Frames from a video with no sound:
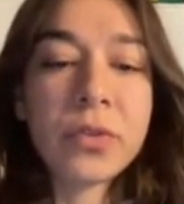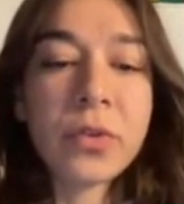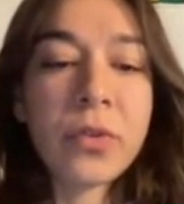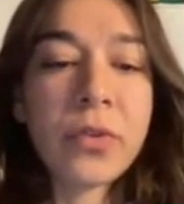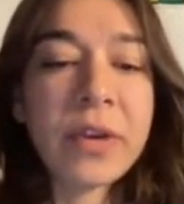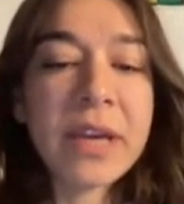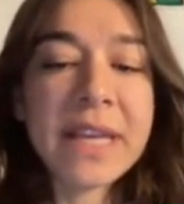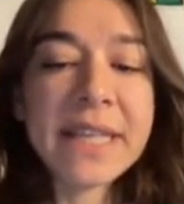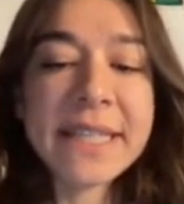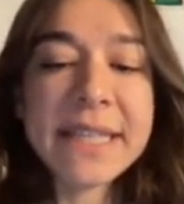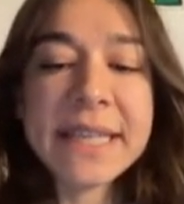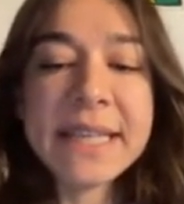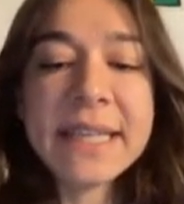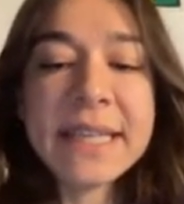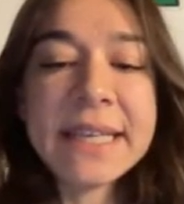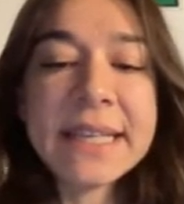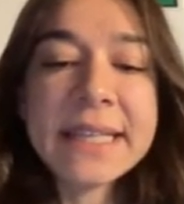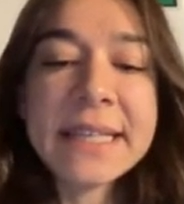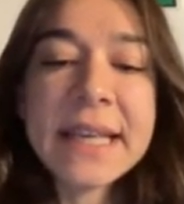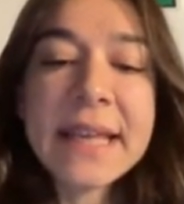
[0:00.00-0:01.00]
So yes,
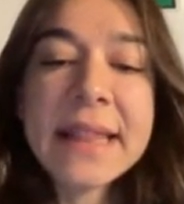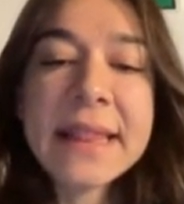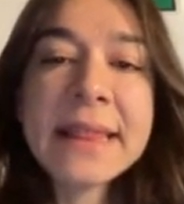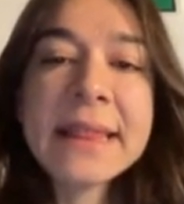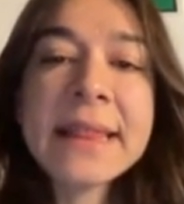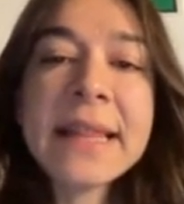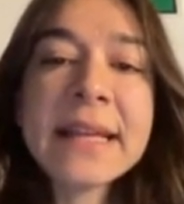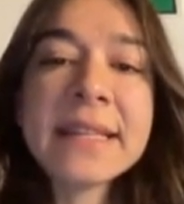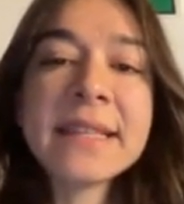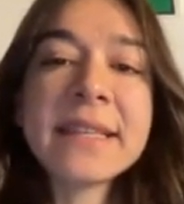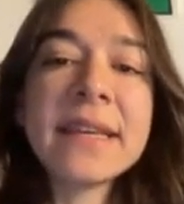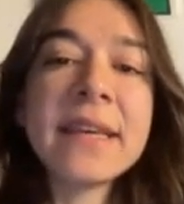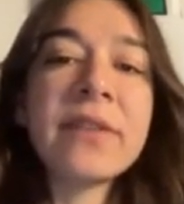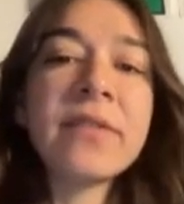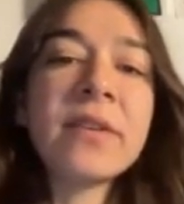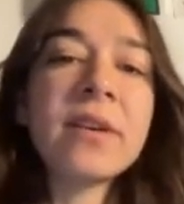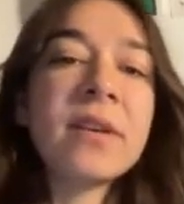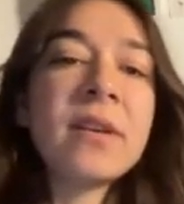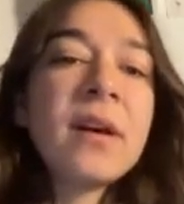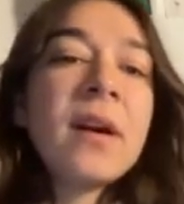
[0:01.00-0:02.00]
it is not
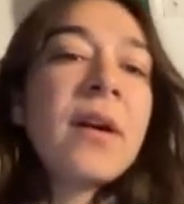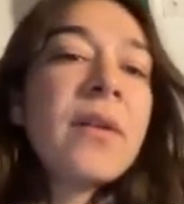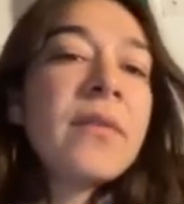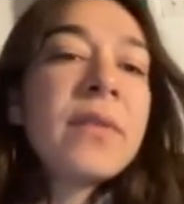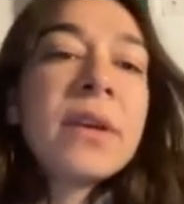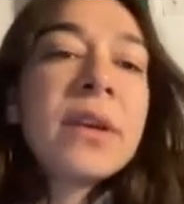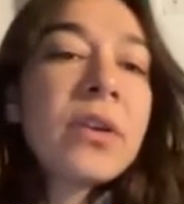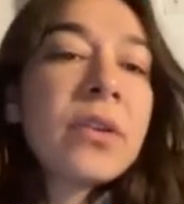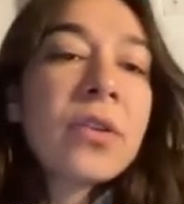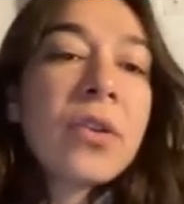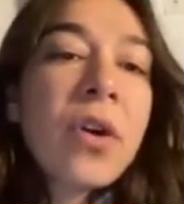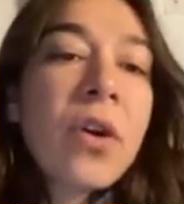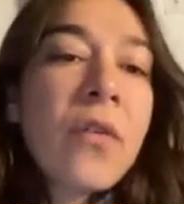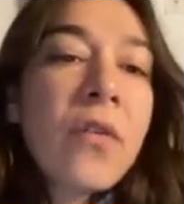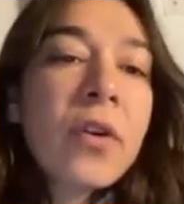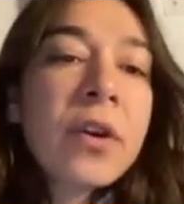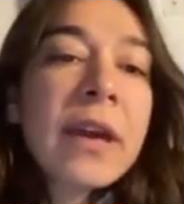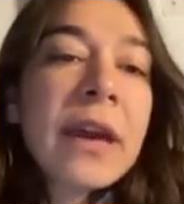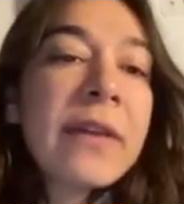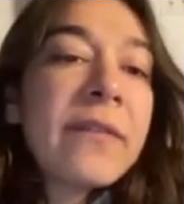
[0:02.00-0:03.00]
given. We don't
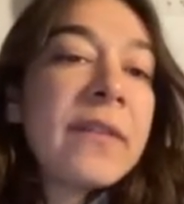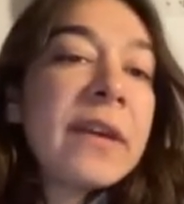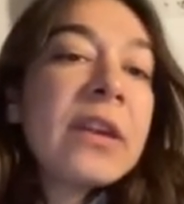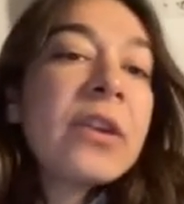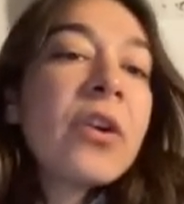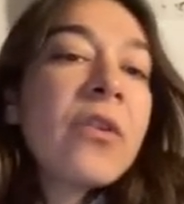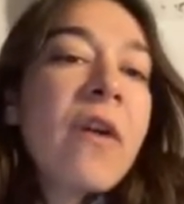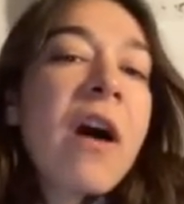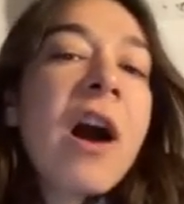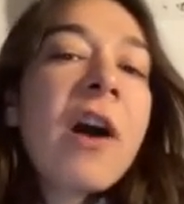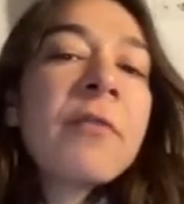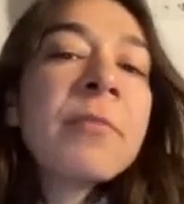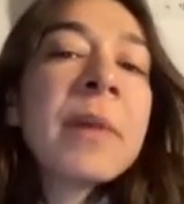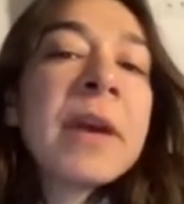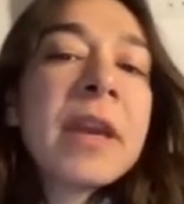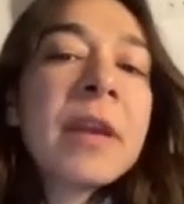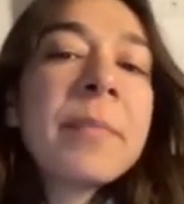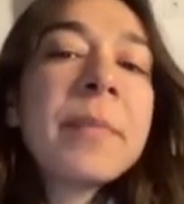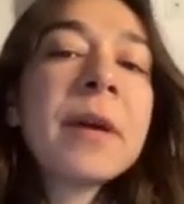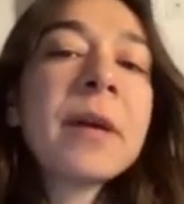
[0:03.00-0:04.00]
know. Okay, we know how
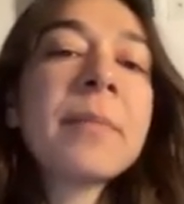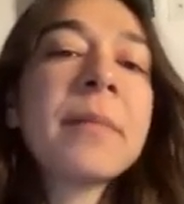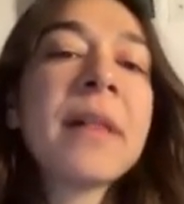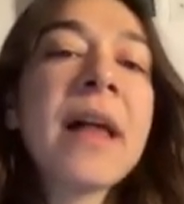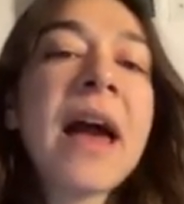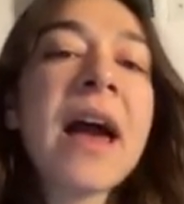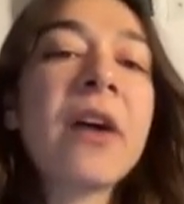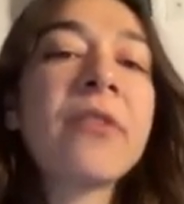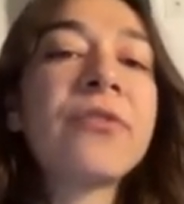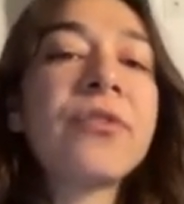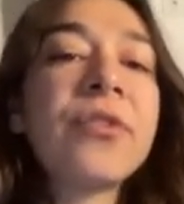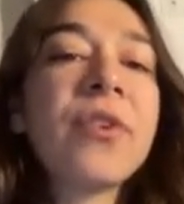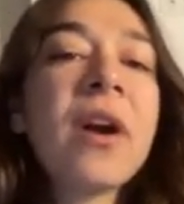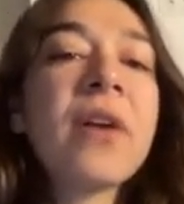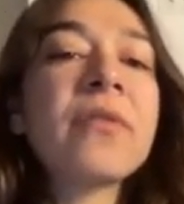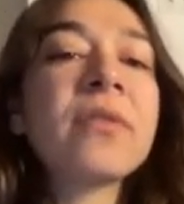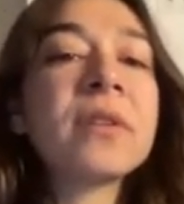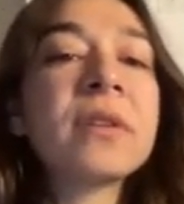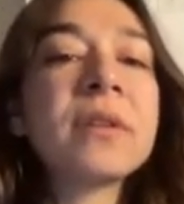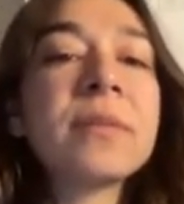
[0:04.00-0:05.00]
many people have
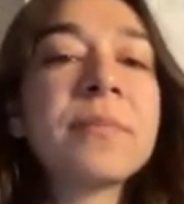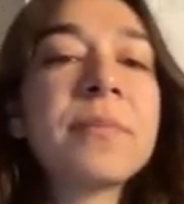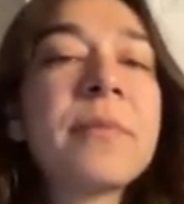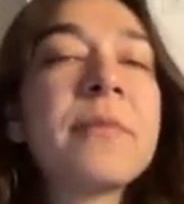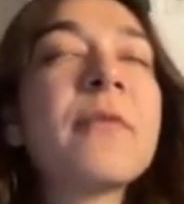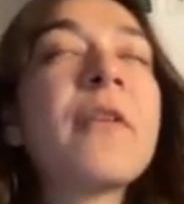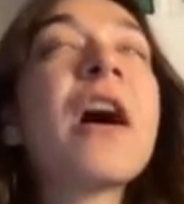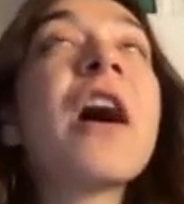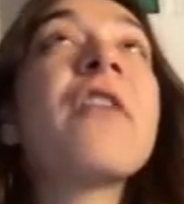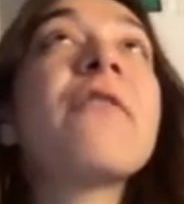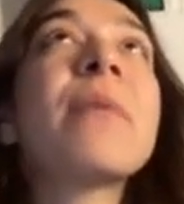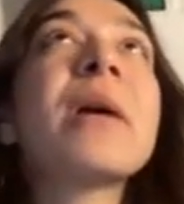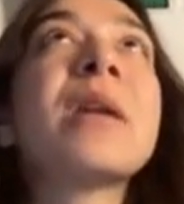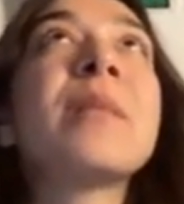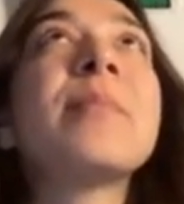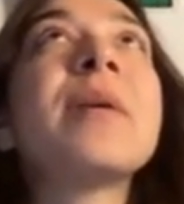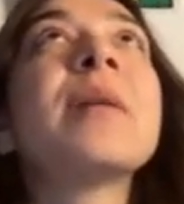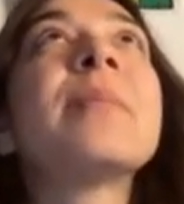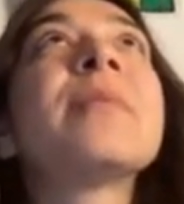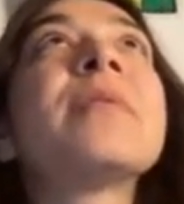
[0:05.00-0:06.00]
traveled, how
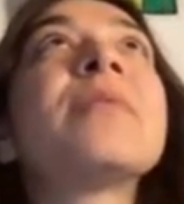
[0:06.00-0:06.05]
many